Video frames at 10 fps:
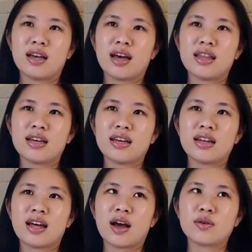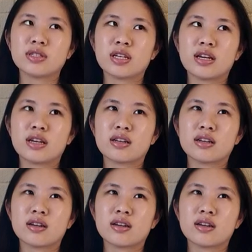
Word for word: And then I was like,